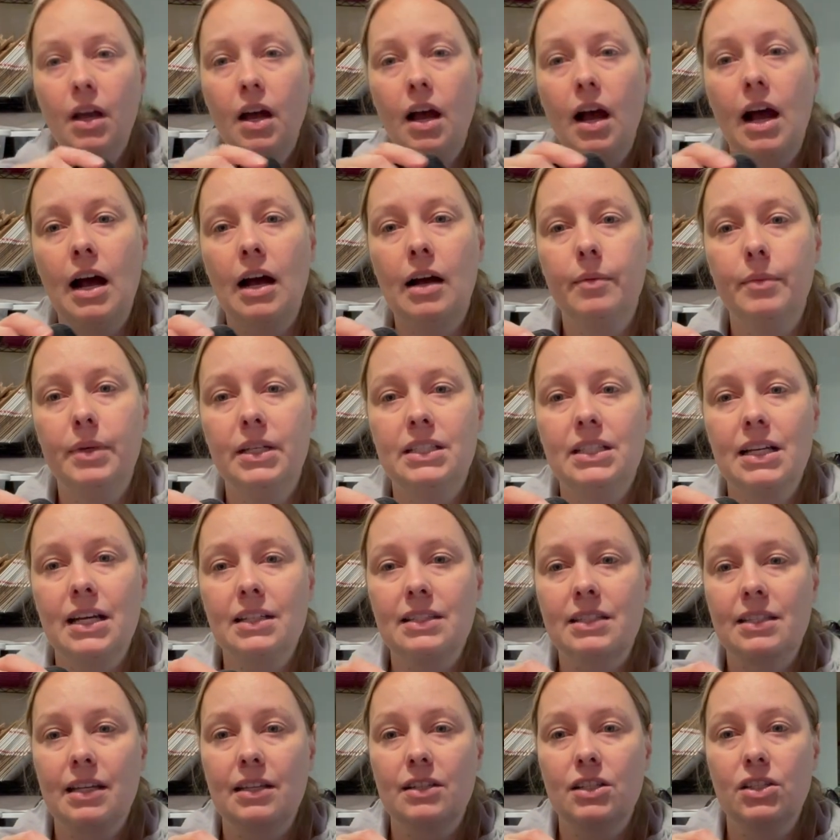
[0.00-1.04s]
Um, it
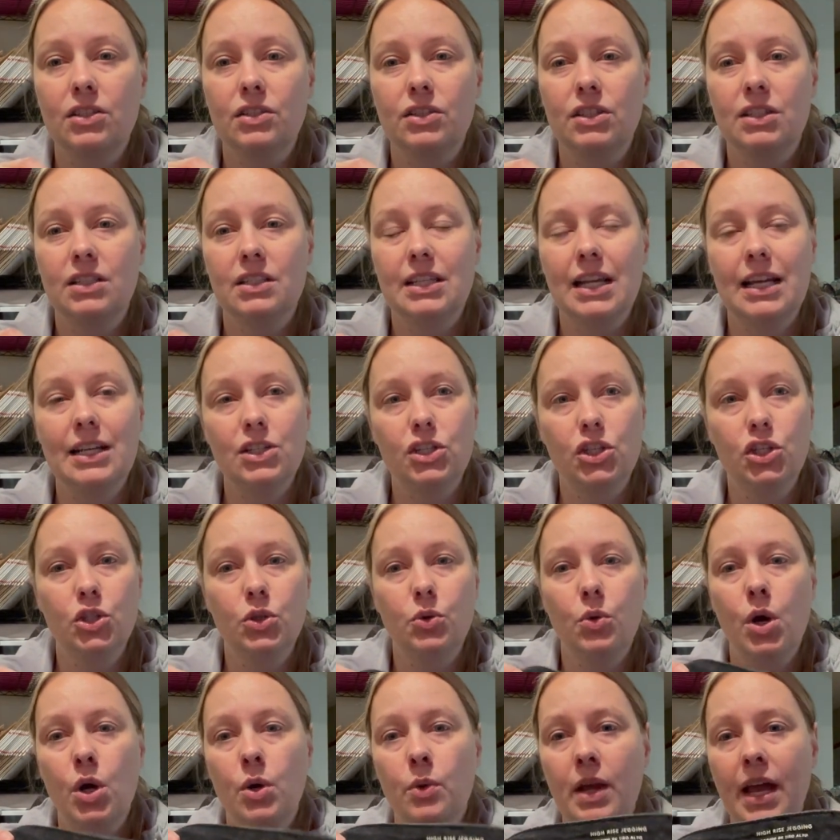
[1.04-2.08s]
does tend, tend to do
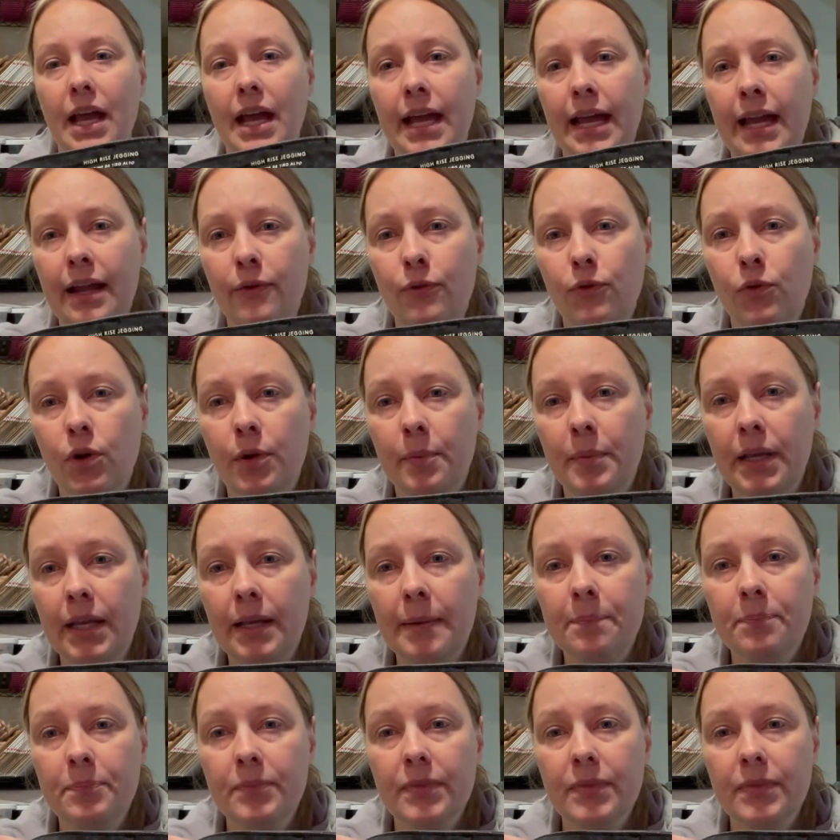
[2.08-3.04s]
okay for me,